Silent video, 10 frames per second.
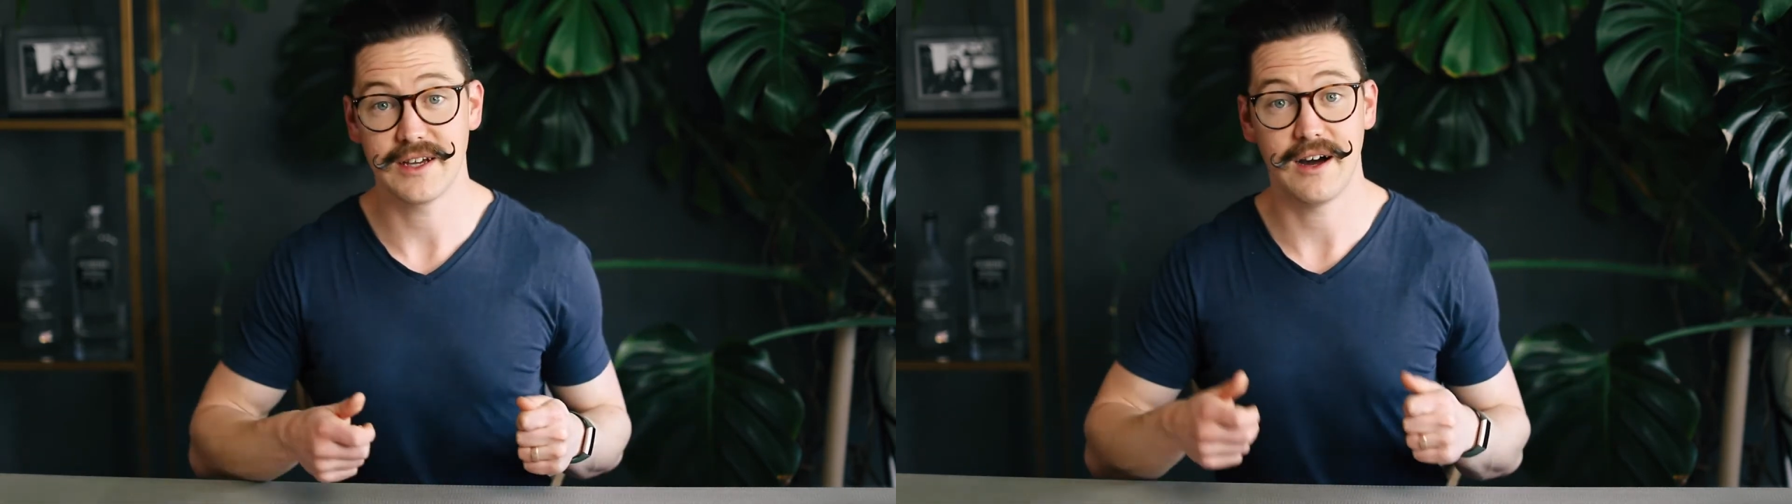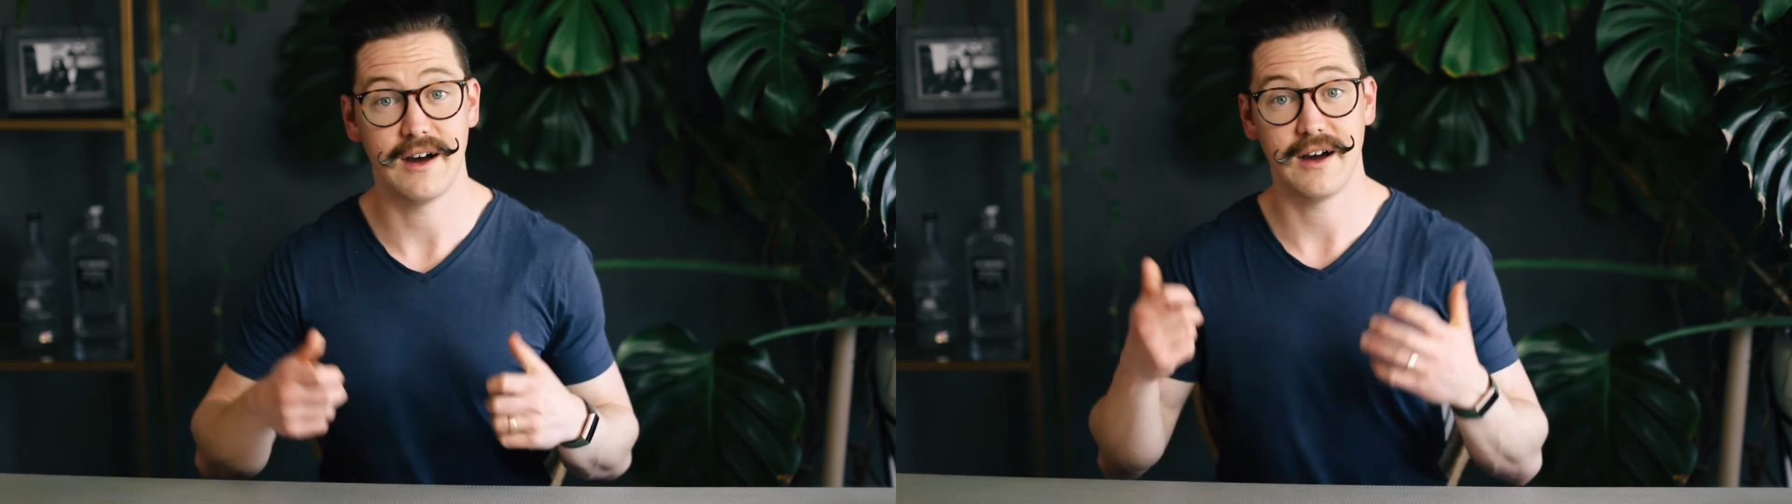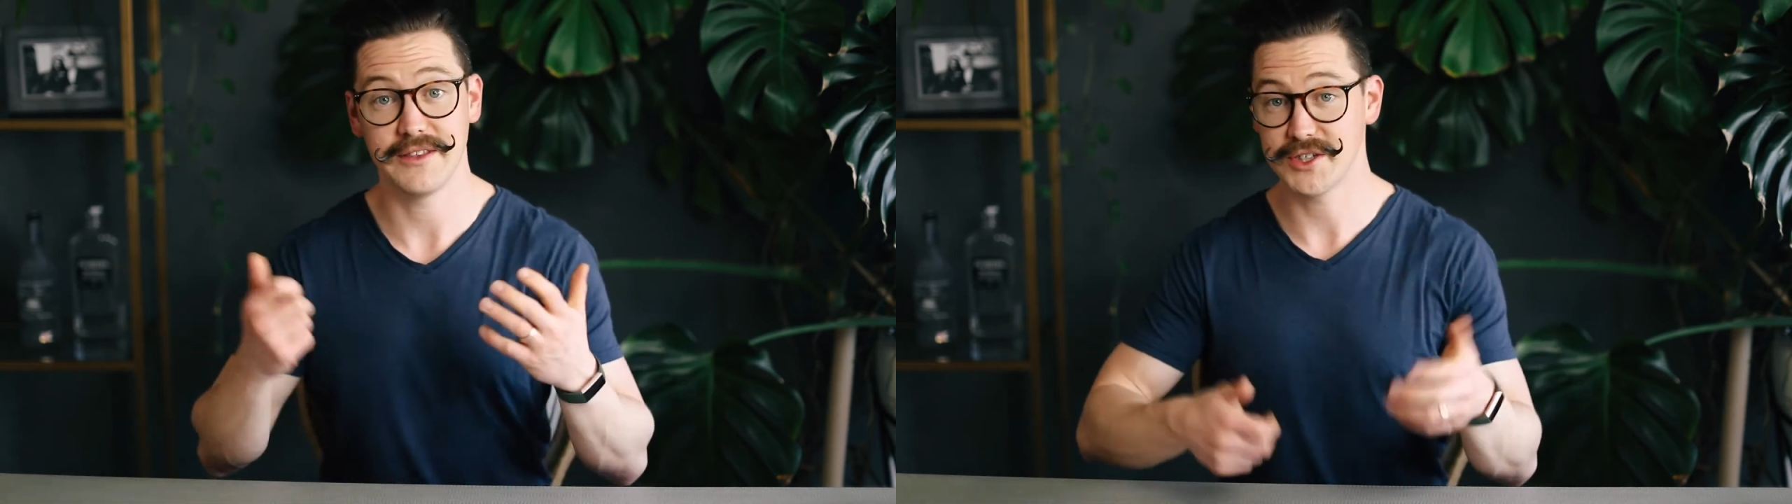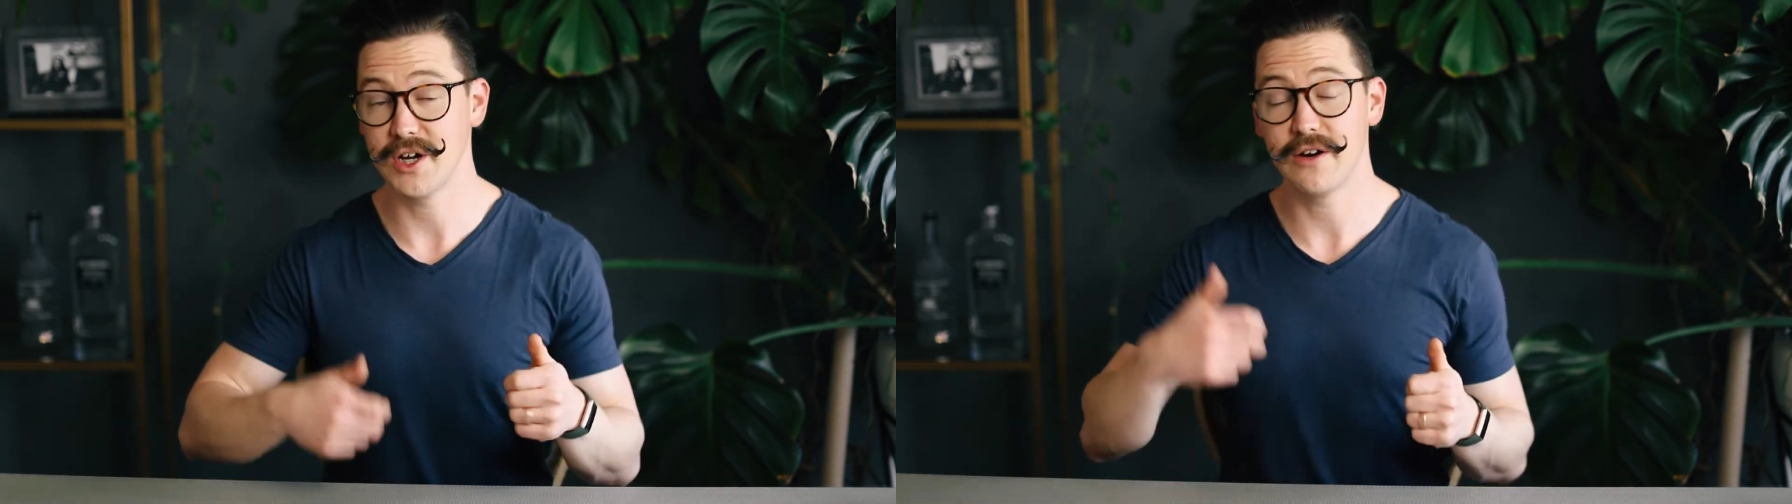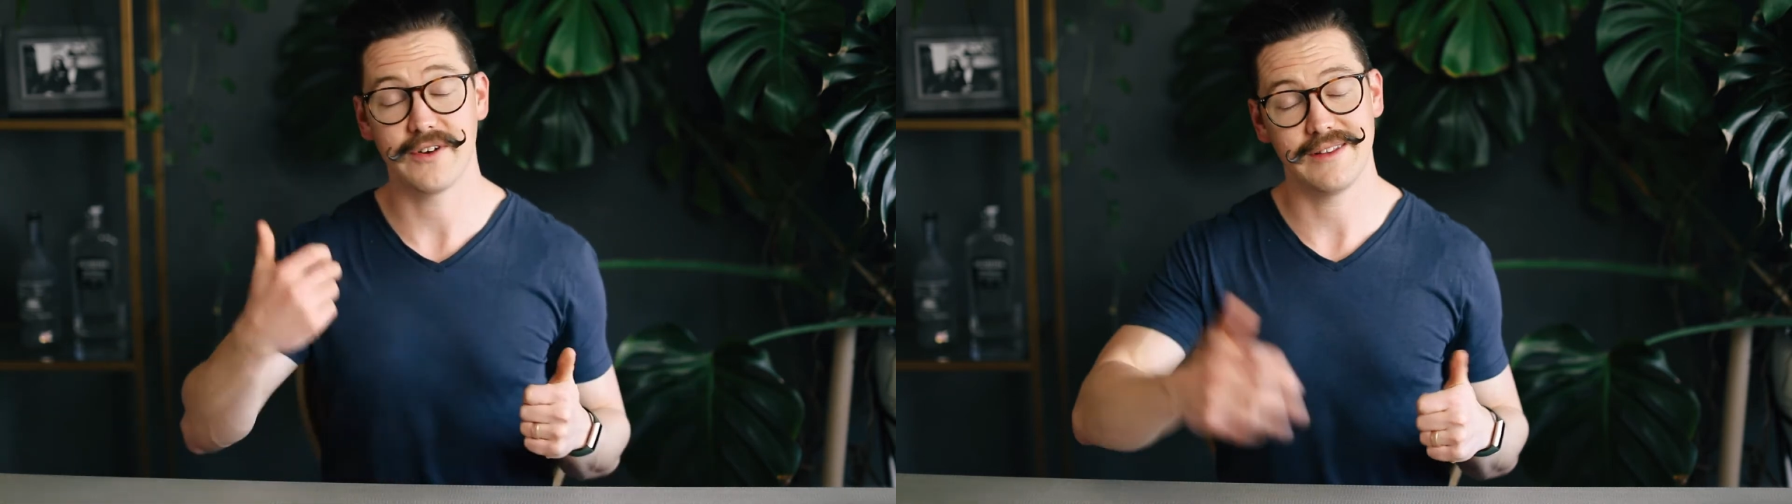on the
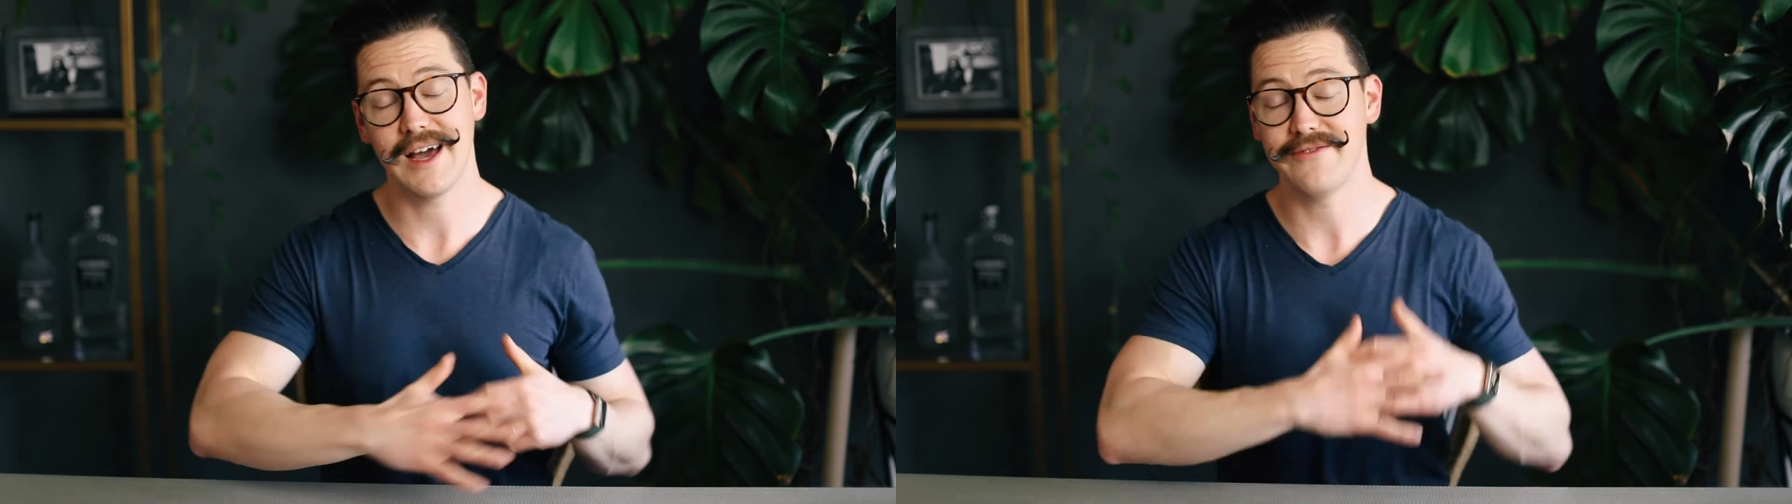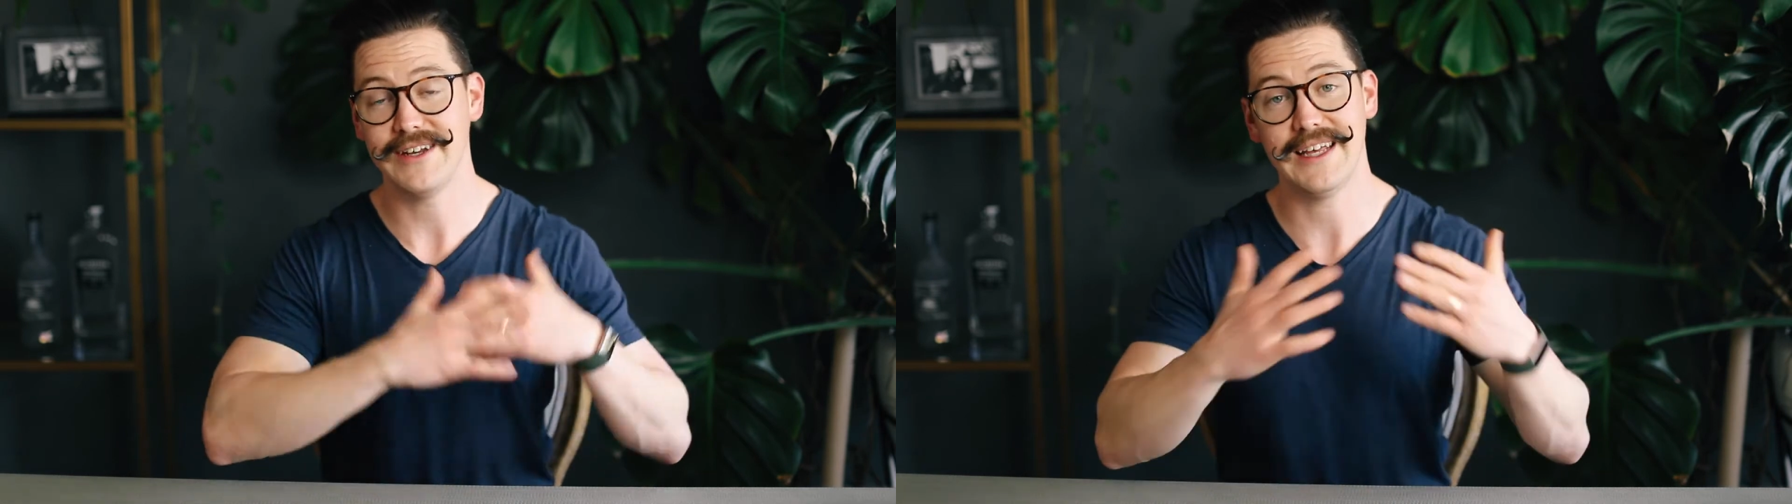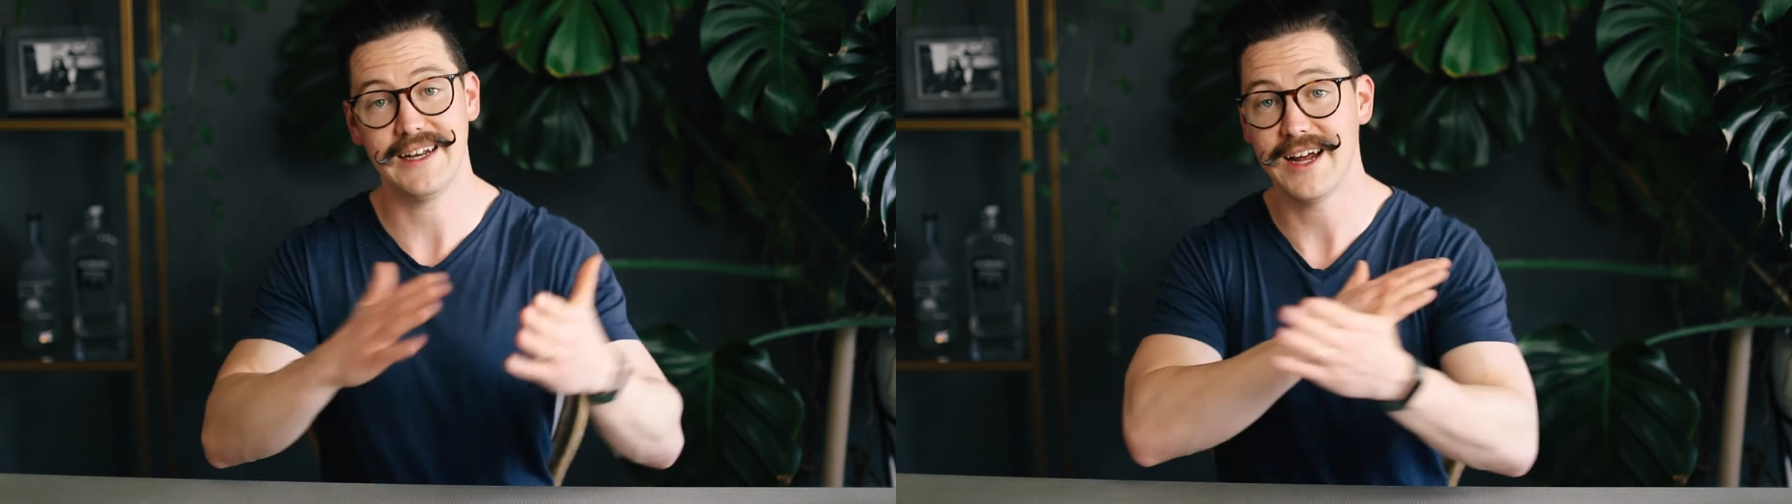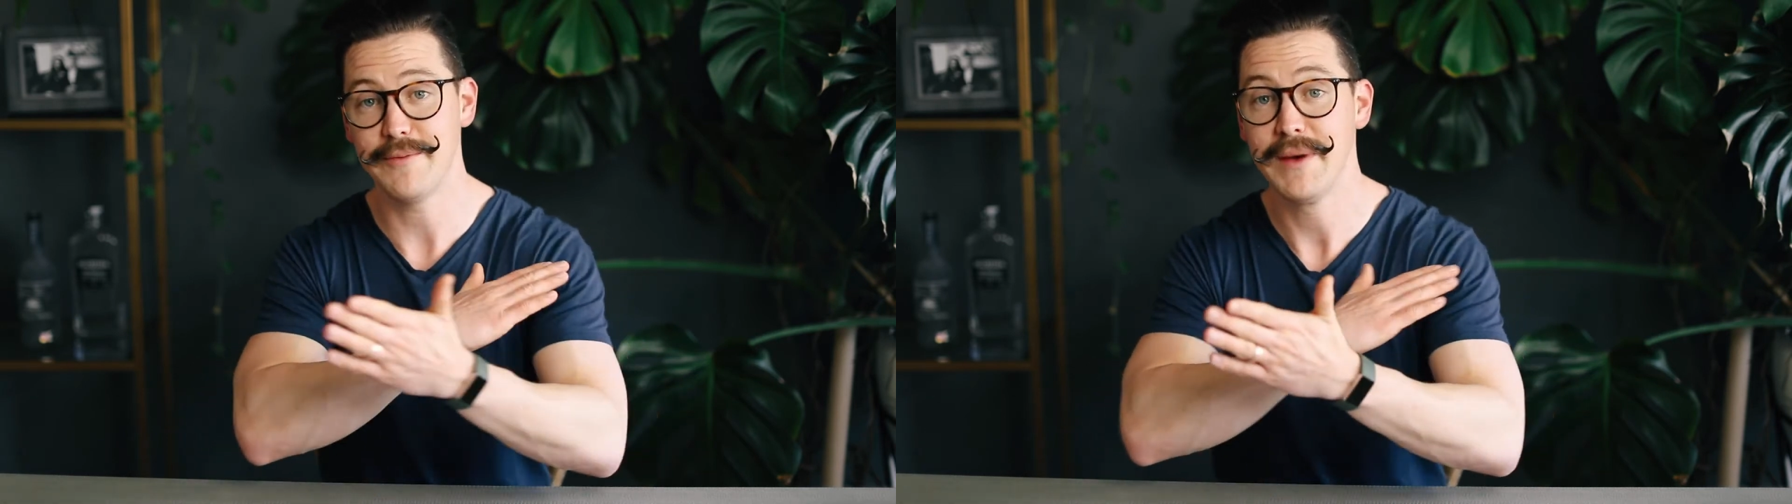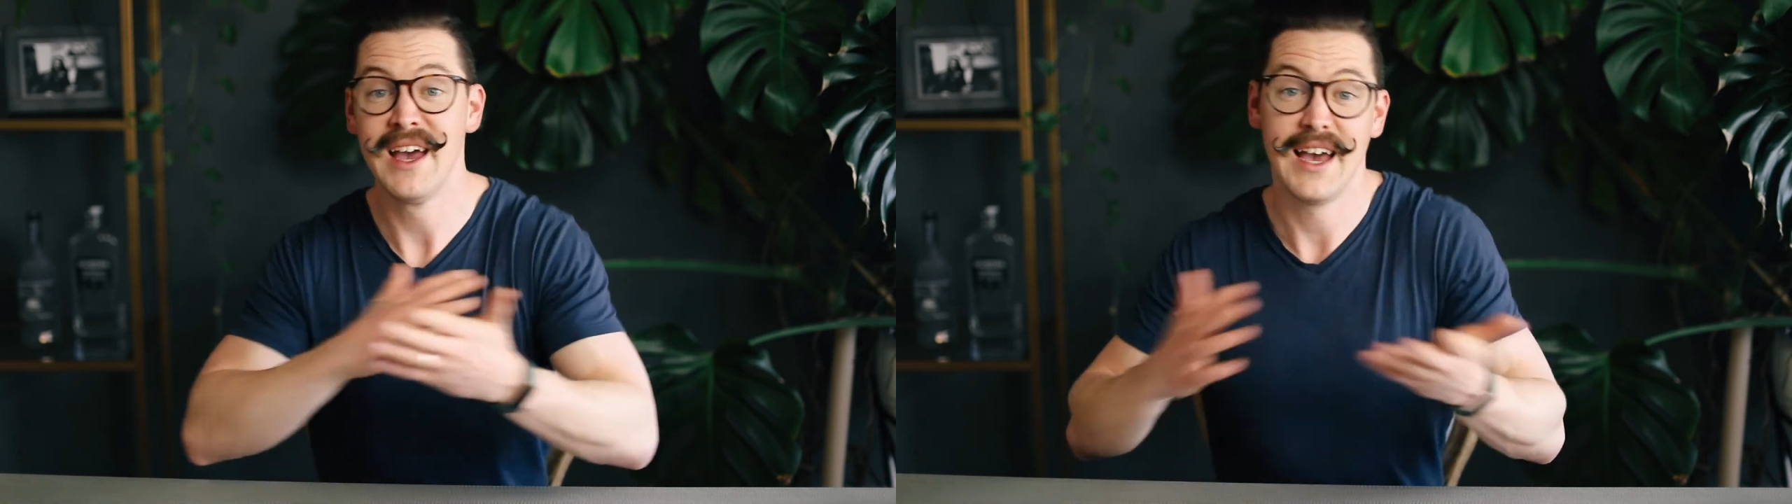stove or in the oven, heat it
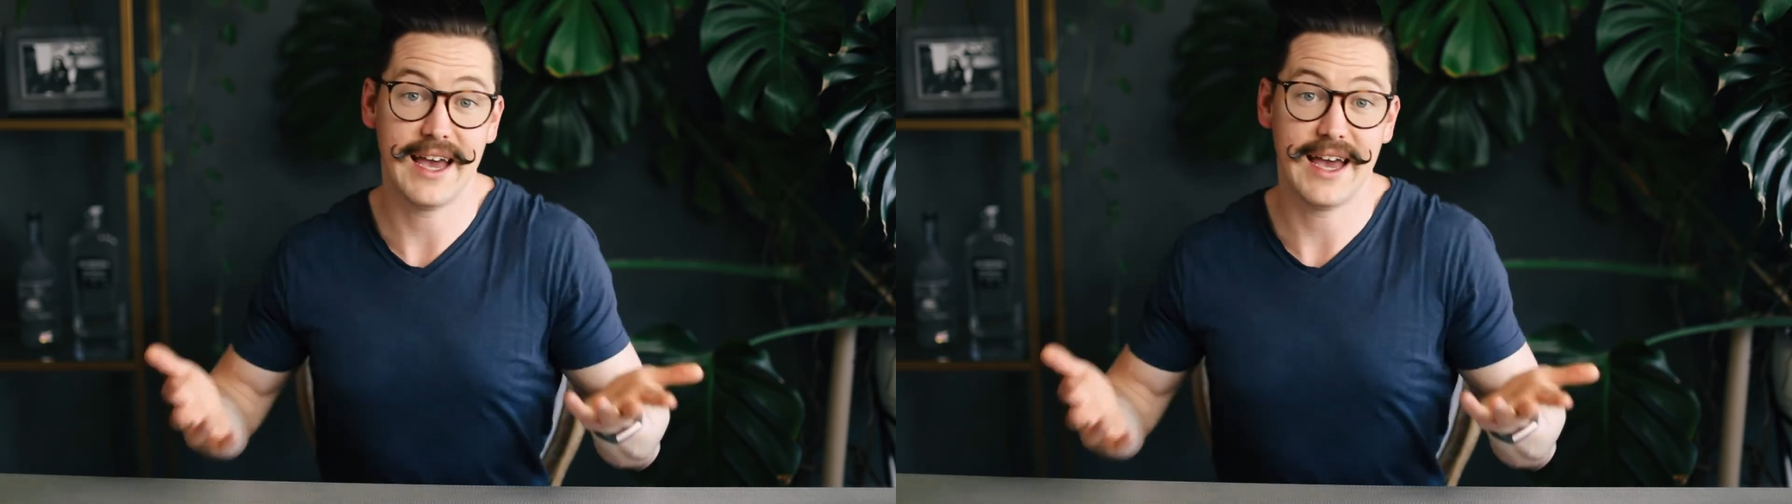up,